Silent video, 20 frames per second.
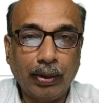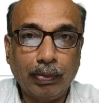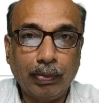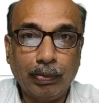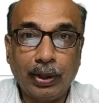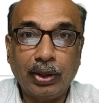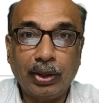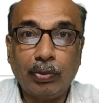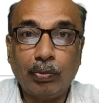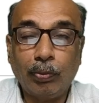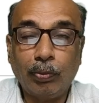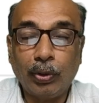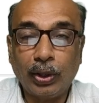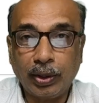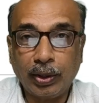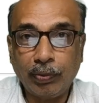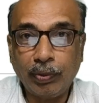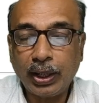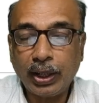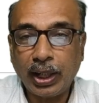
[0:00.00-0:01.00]
But
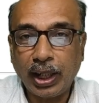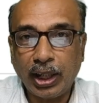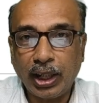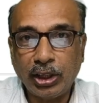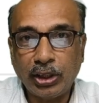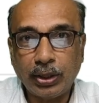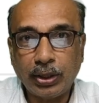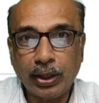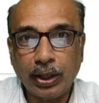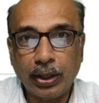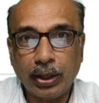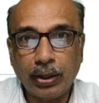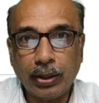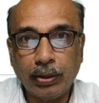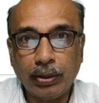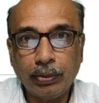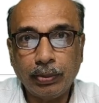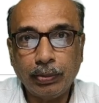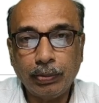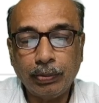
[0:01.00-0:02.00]
whatever cash
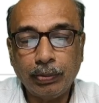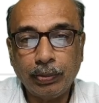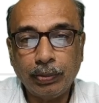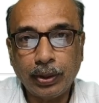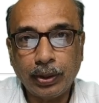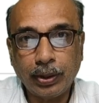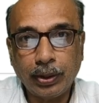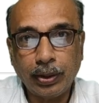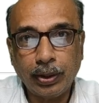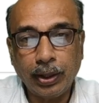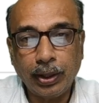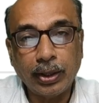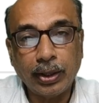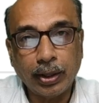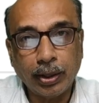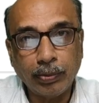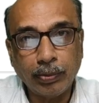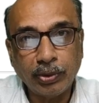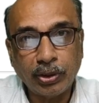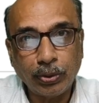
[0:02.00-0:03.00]
it
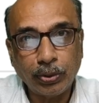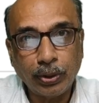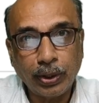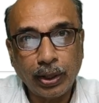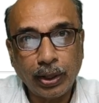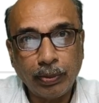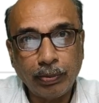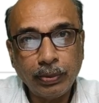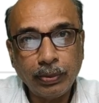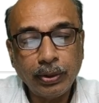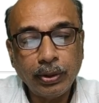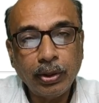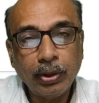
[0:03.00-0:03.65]
comes to them,